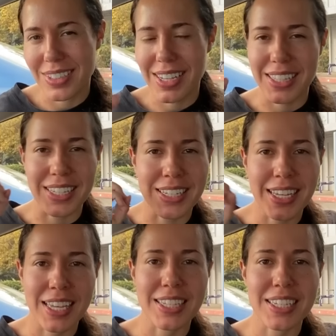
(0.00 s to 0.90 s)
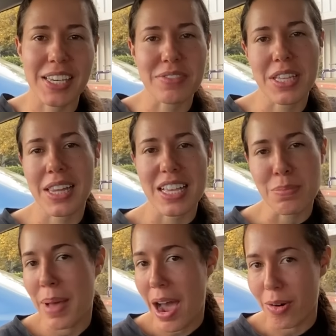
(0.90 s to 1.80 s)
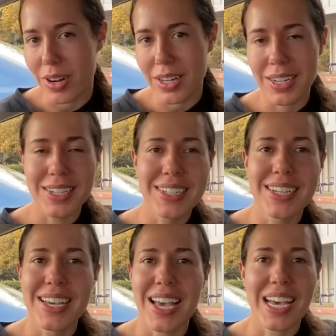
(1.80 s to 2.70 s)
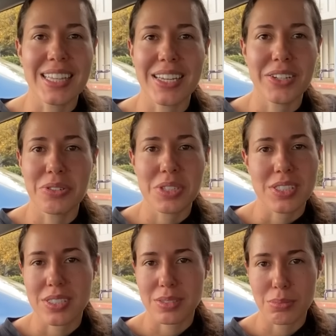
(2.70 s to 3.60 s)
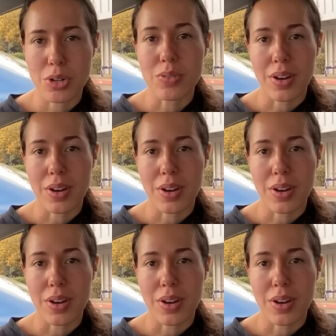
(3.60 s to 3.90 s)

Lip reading: and it gives it less power, and then you can just move